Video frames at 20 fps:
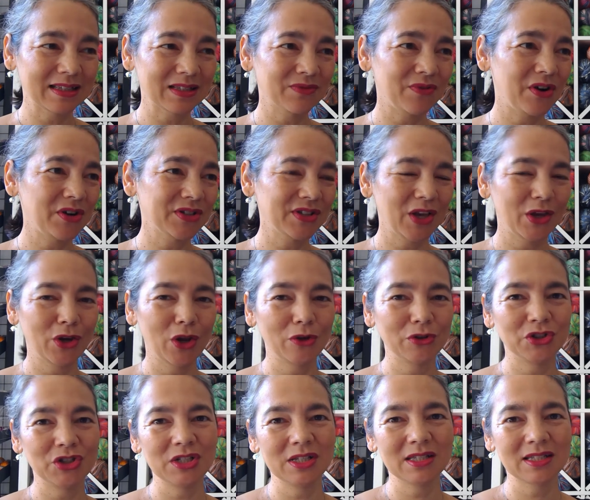As far as I know,
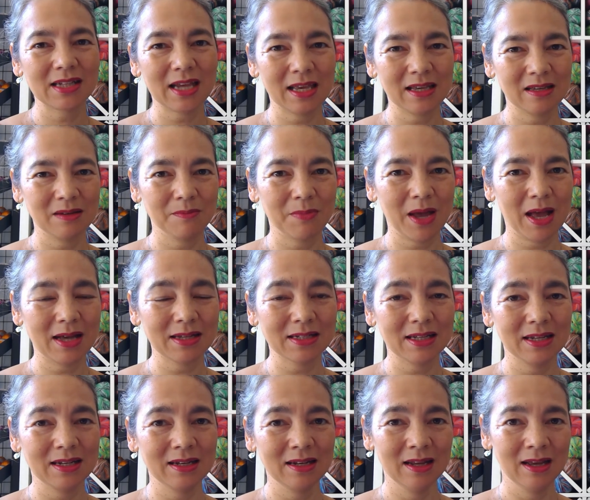she's taken part
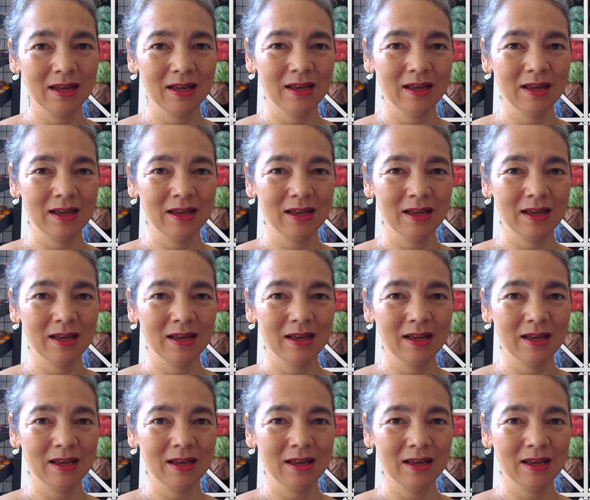in